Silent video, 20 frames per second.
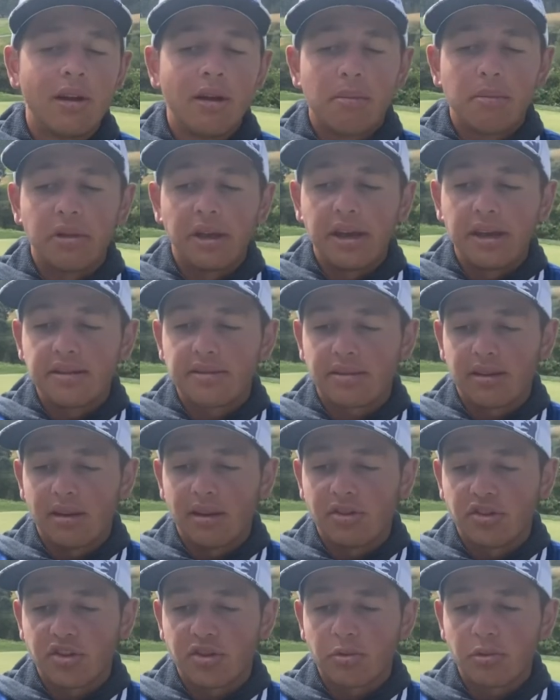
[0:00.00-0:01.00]
place, and it
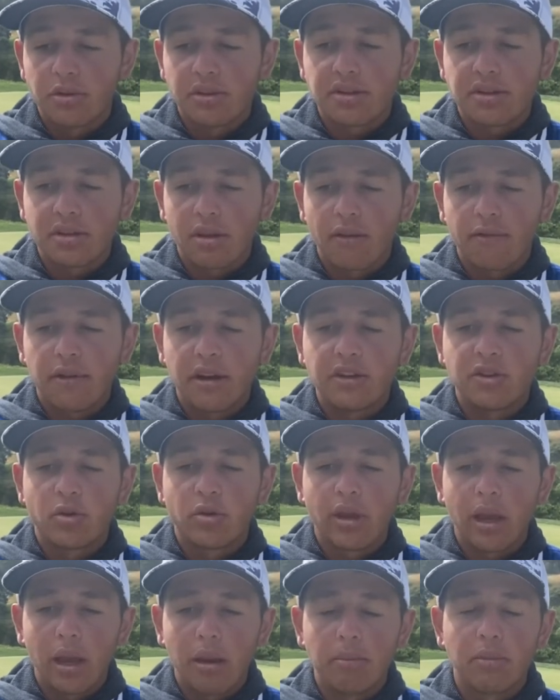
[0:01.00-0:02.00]
just really solidifies your
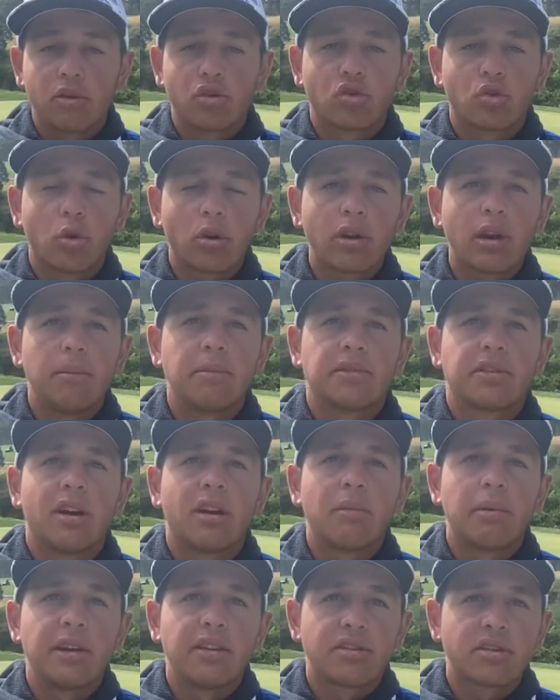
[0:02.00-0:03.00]
game. Your short game's got to
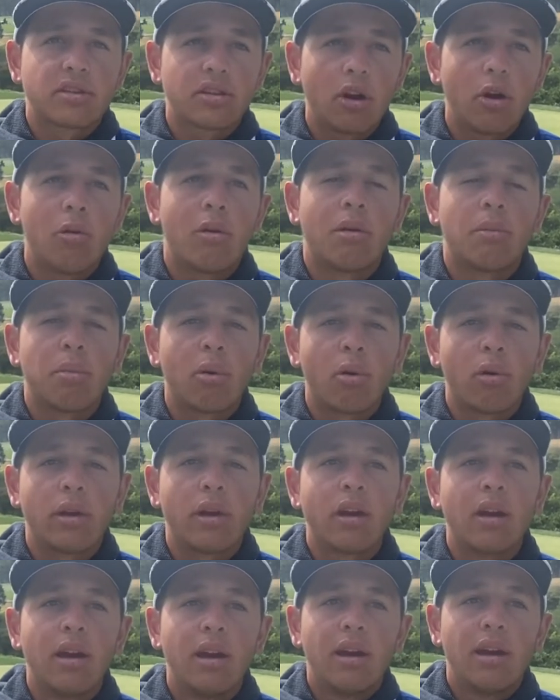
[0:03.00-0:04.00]
be so on point.
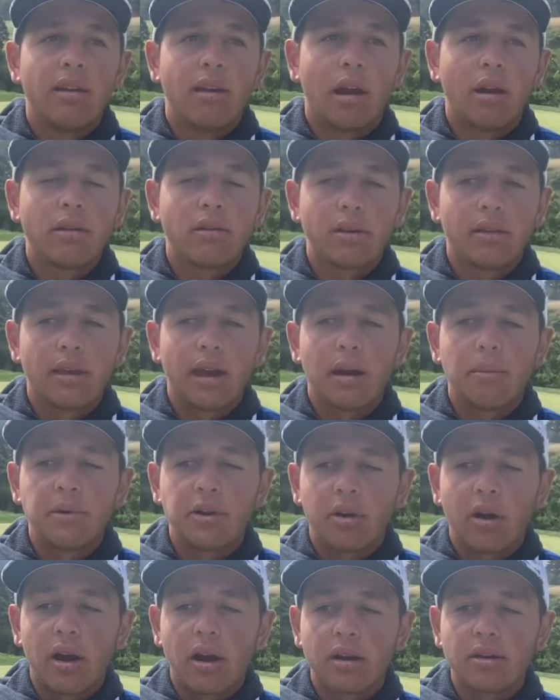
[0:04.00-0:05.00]
Not only that, but
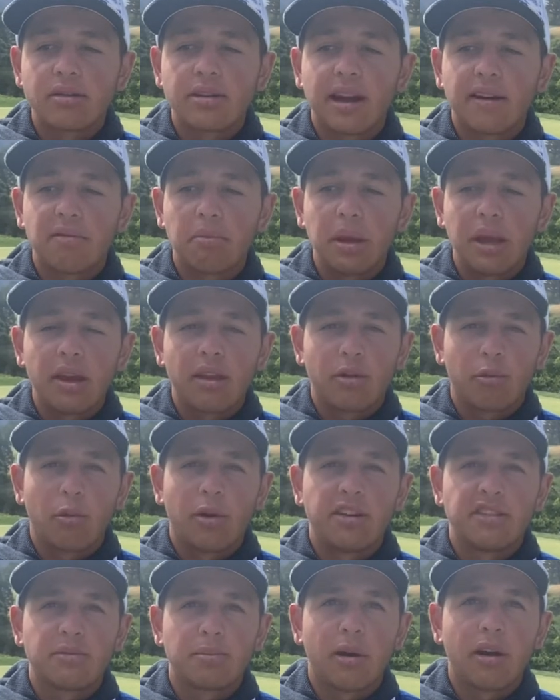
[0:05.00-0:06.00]
your irons have to be hitting the
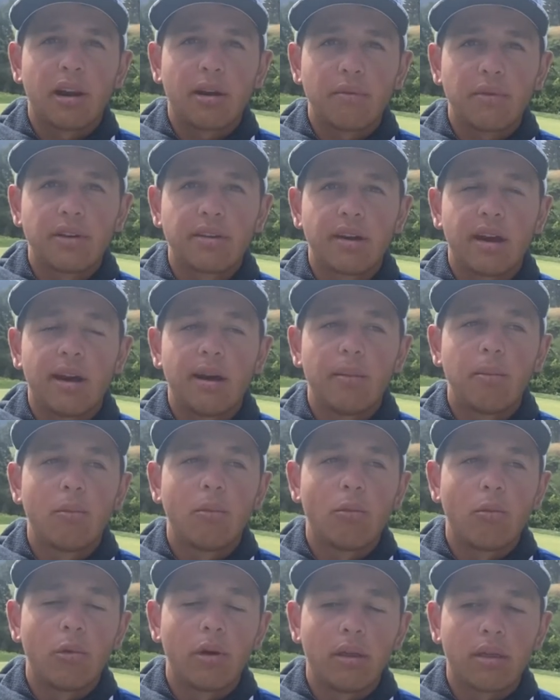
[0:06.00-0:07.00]
right spot every time,
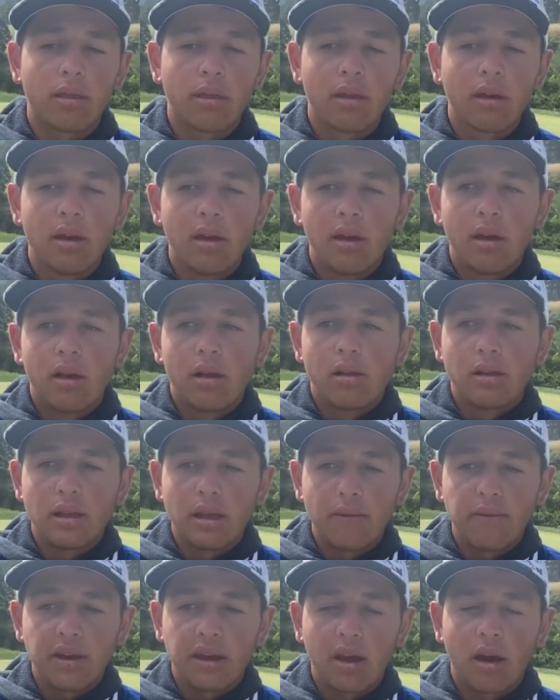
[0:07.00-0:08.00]
with
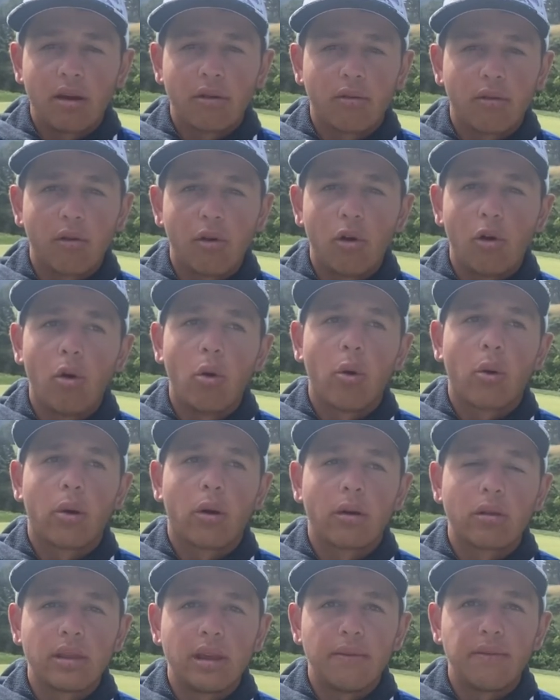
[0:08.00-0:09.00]
leaving under the hole
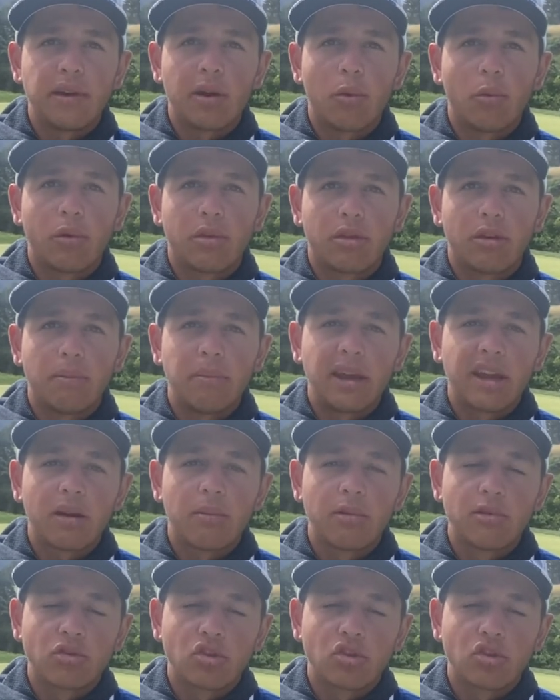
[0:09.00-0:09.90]
or leaving with a makeable